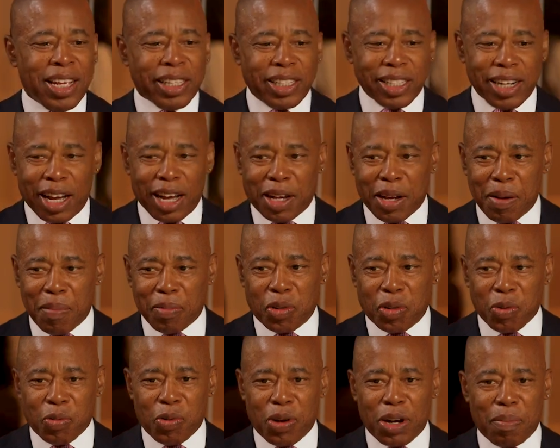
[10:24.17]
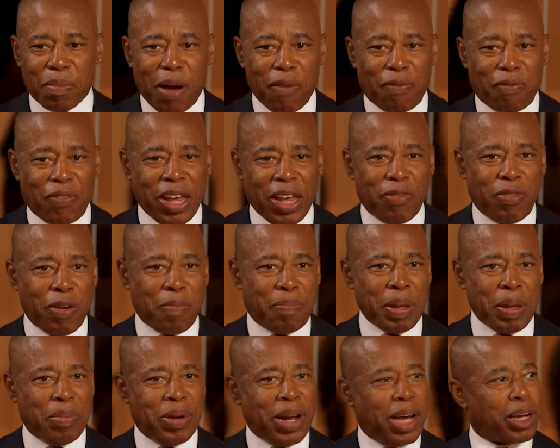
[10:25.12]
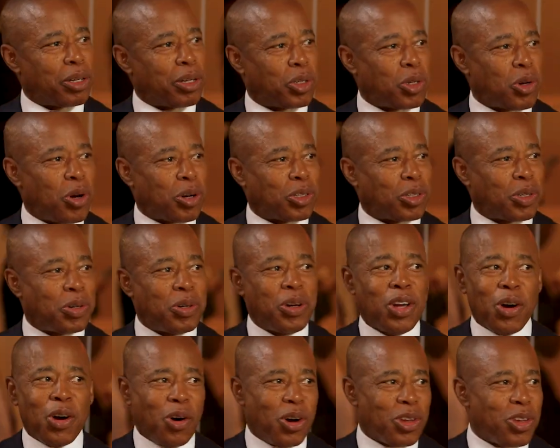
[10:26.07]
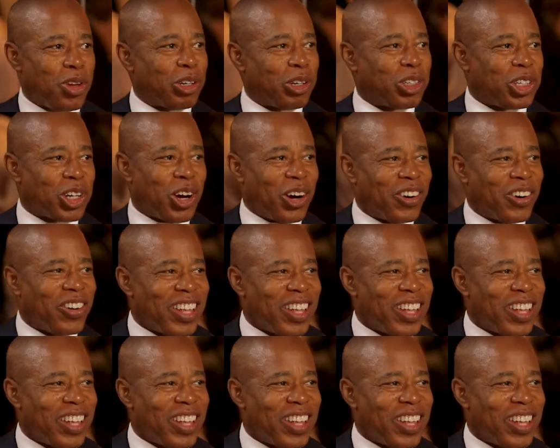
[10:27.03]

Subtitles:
Then I come to one of my favorite people I could talk to on your show.